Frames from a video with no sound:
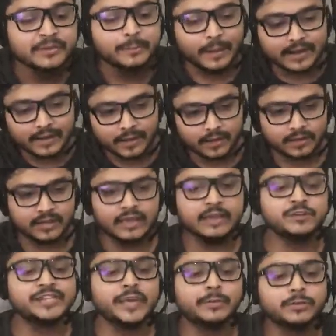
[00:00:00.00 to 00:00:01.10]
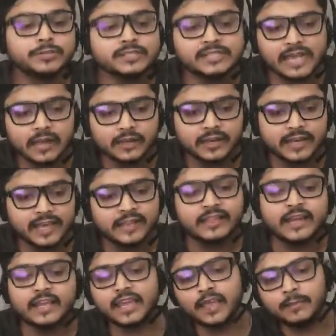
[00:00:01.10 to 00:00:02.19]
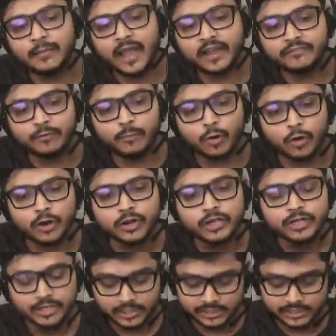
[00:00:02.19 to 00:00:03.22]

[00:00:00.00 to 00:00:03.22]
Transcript: But he was able to sell it, and then he came back for more.